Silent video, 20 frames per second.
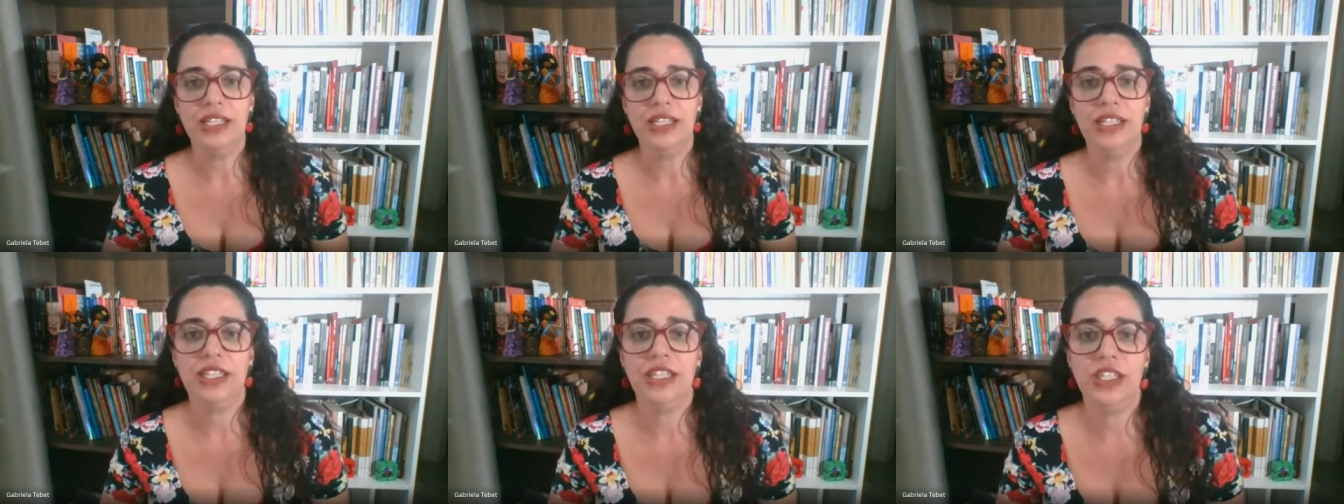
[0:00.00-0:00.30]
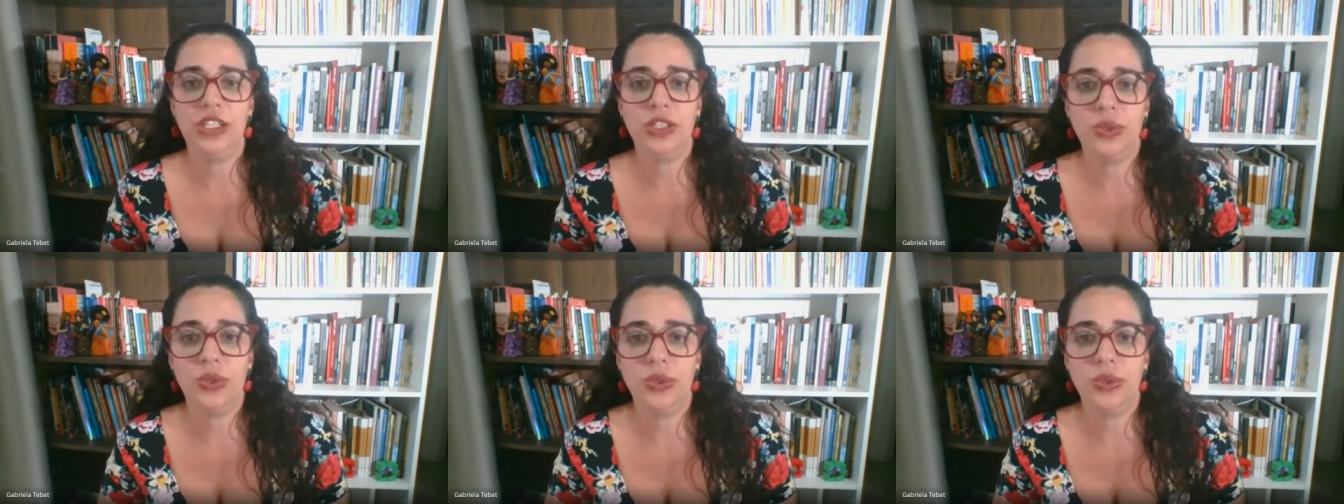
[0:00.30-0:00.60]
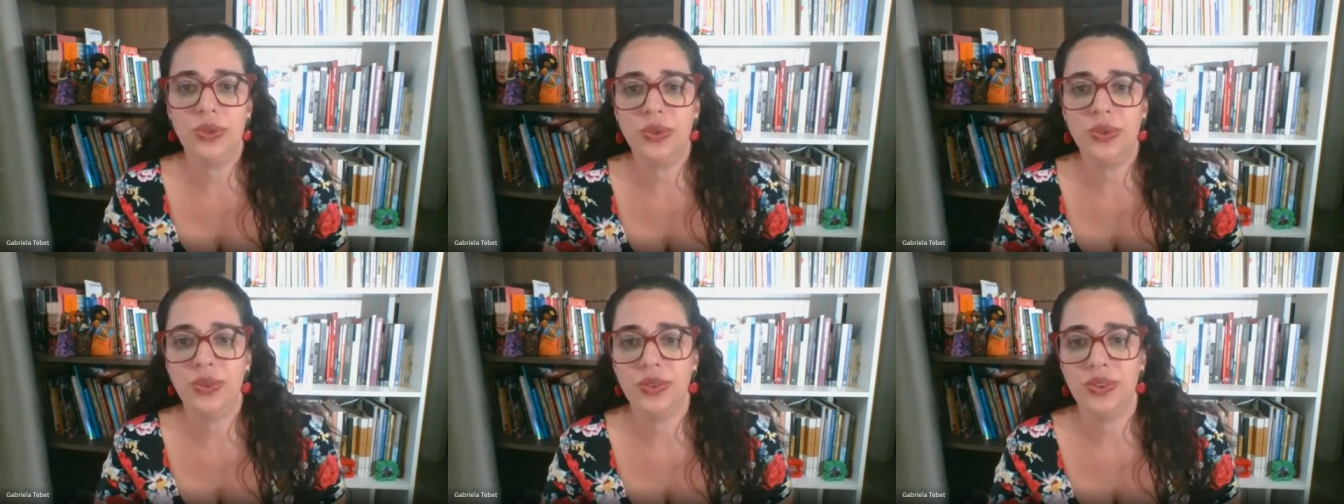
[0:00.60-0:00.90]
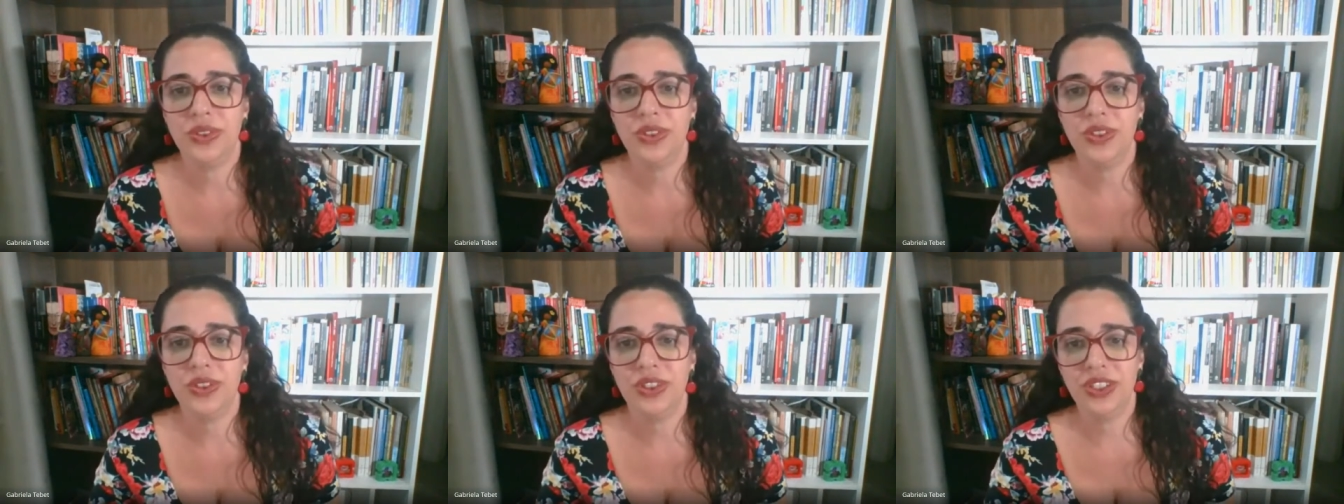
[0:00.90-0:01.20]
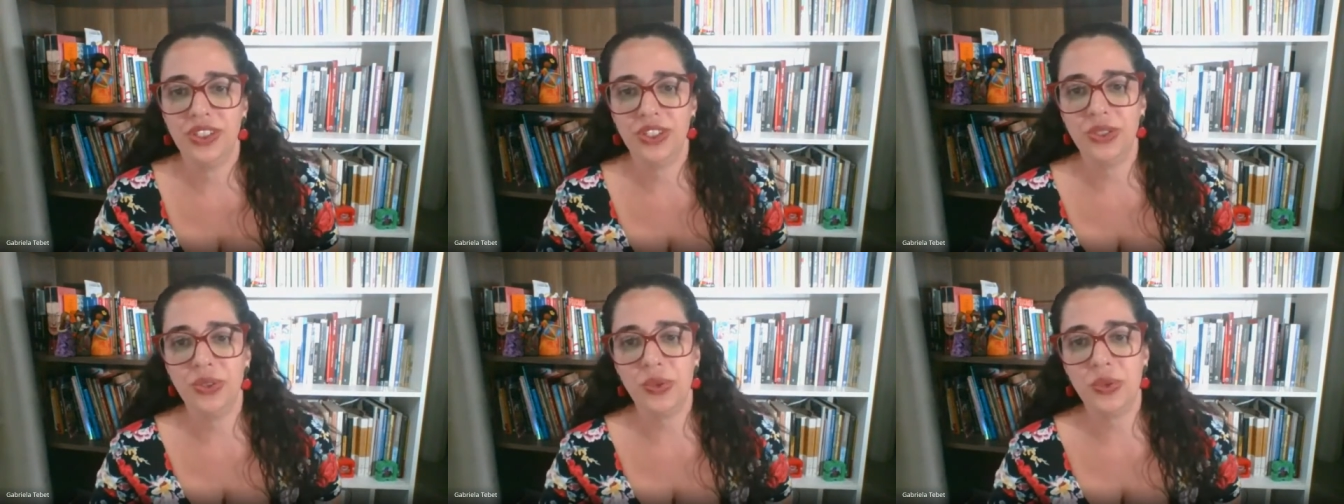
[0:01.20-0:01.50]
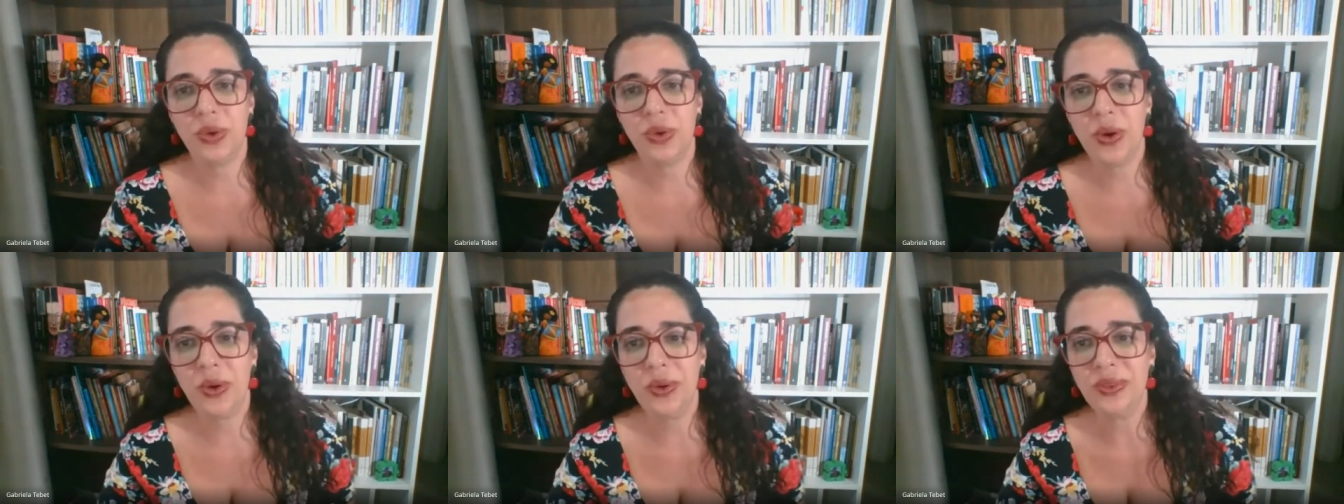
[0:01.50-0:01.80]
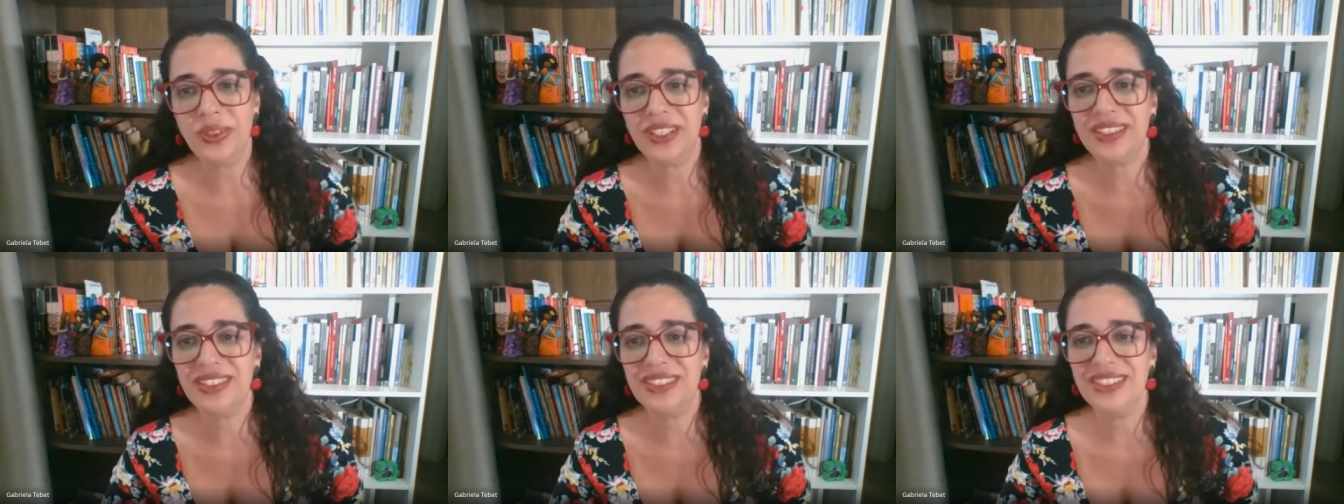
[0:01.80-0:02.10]
you you
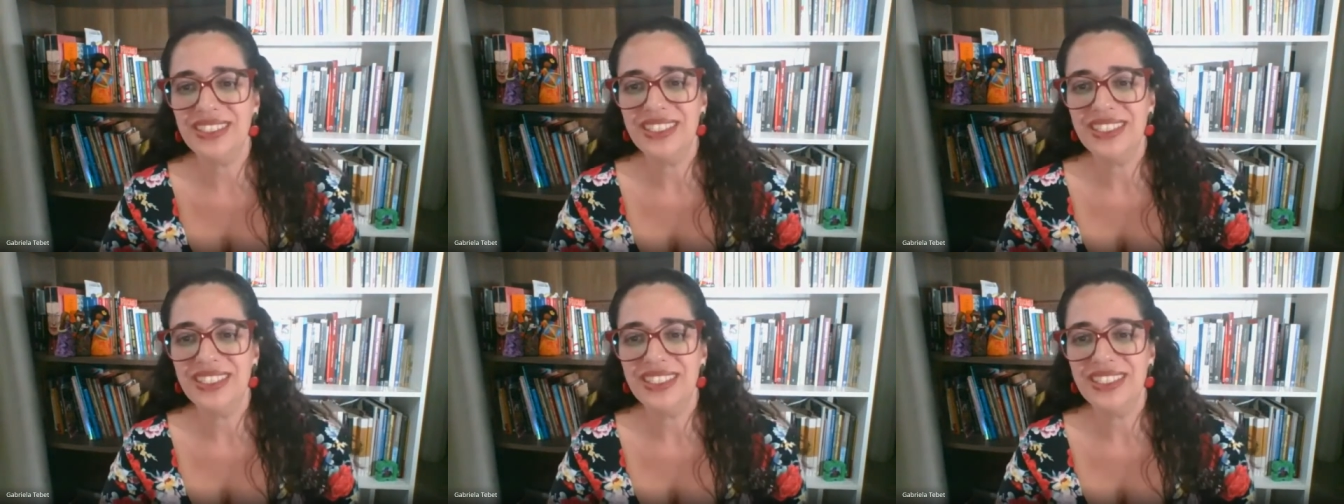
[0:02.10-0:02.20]
quoted.